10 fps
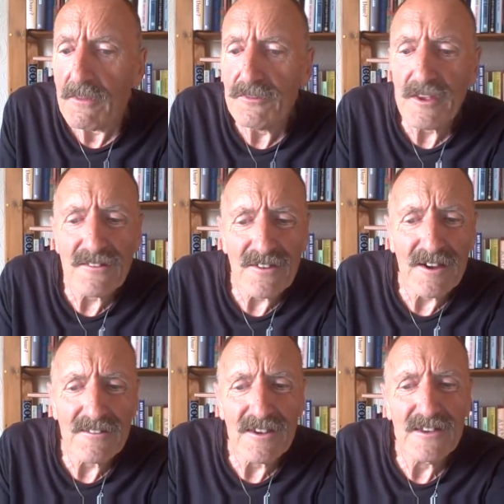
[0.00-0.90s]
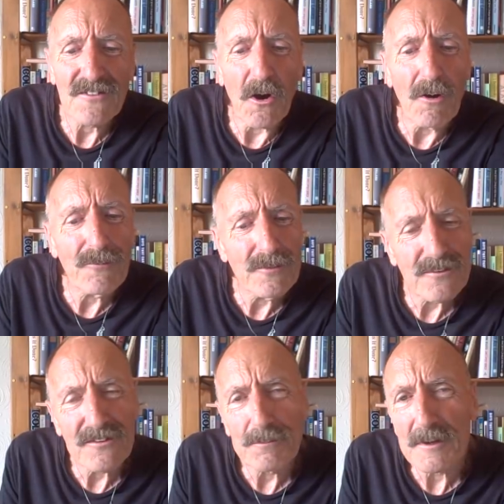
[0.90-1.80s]
These ideas are often
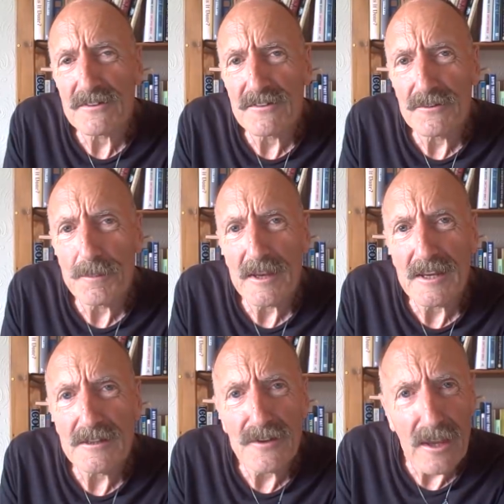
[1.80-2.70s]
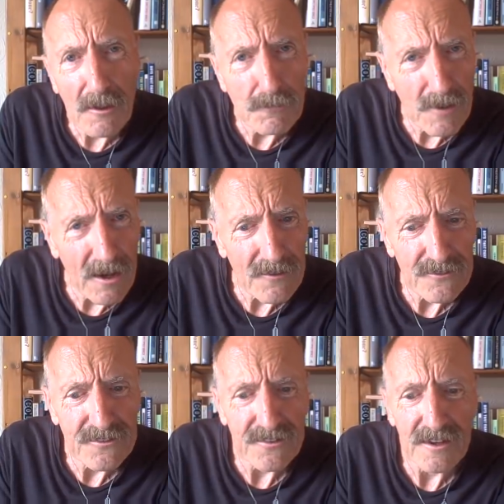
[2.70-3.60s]
dismissed as being
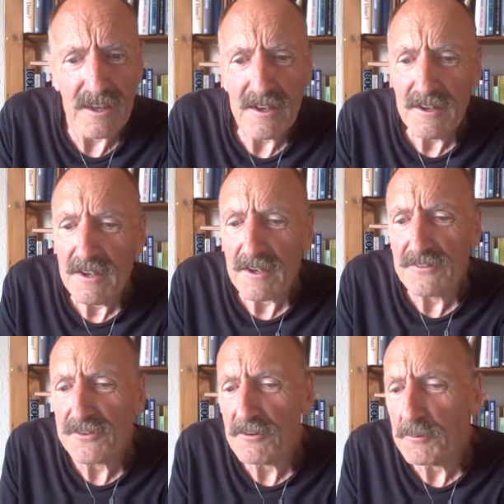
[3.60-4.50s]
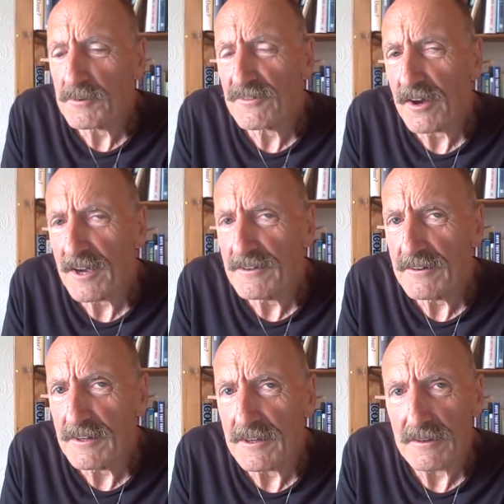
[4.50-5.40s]
neo-Nazi, as though they were tied
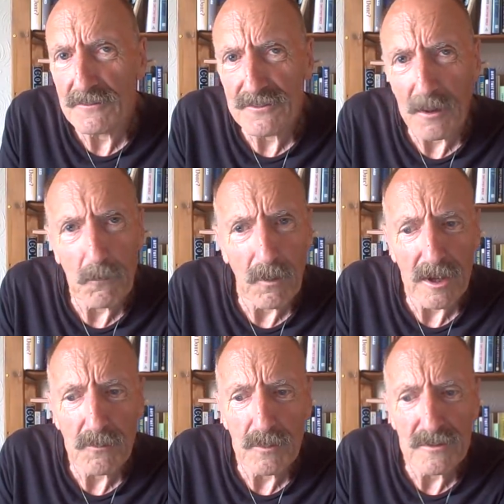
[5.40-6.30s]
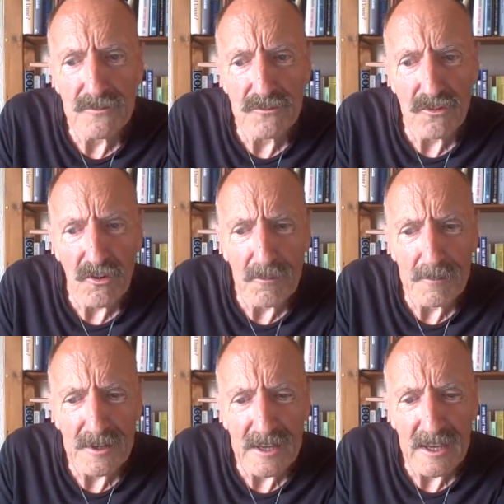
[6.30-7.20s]
in some way with
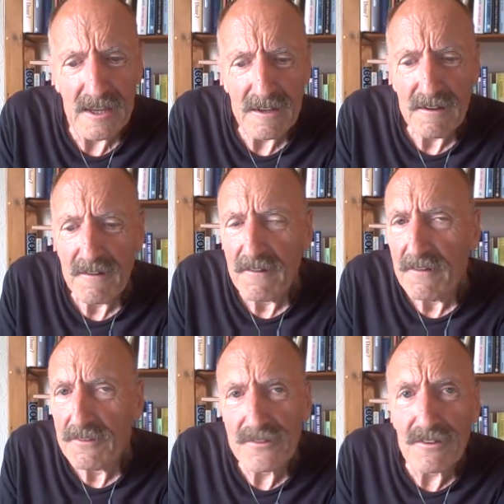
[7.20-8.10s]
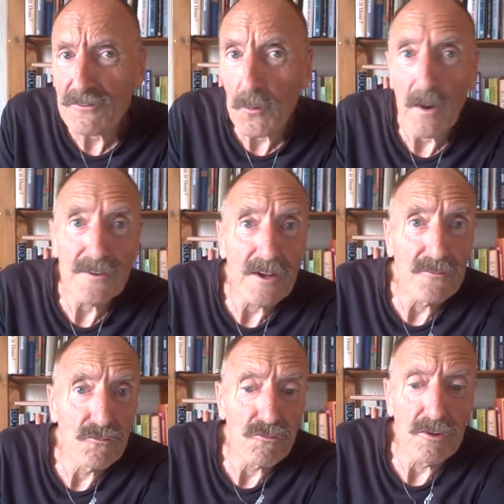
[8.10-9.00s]
Germany. This is quite
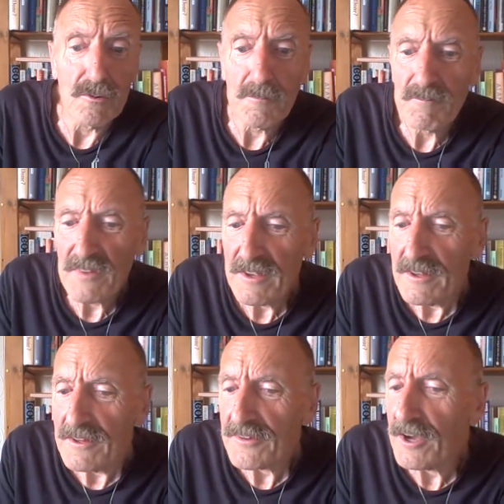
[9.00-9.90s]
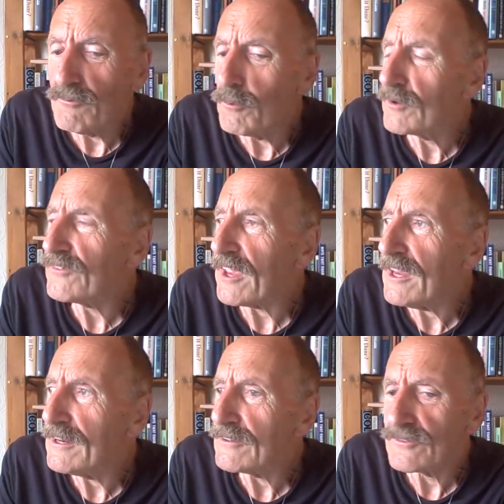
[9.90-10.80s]
untrue. They are all as
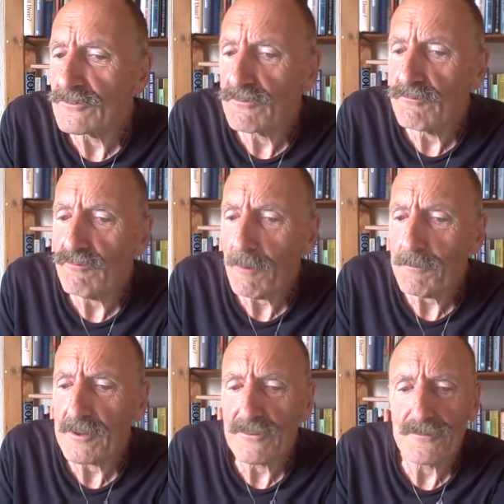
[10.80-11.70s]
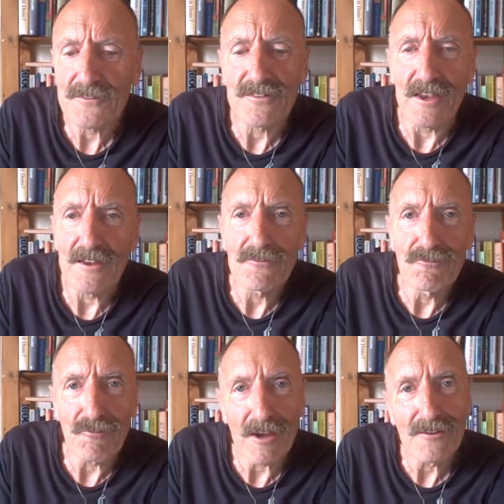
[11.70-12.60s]
English as crumpets for tea and
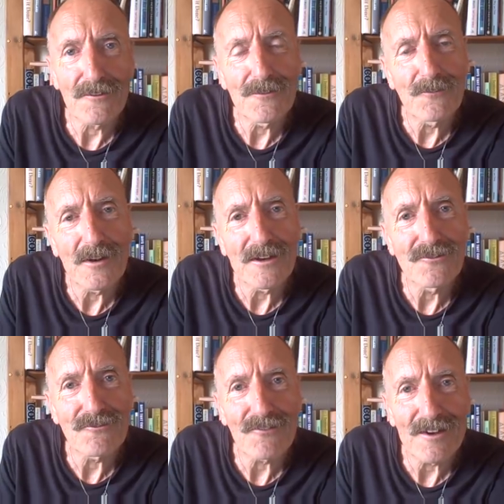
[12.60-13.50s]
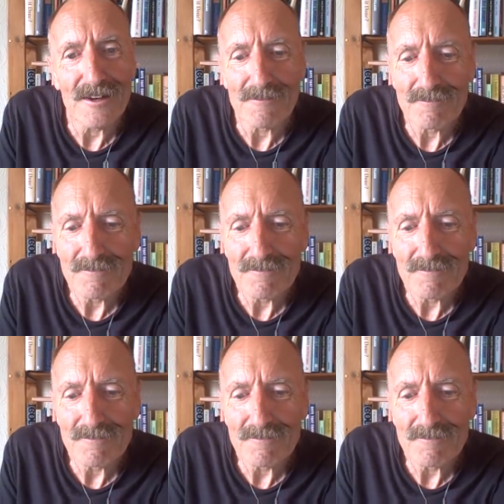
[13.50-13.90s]
cricket on the village green.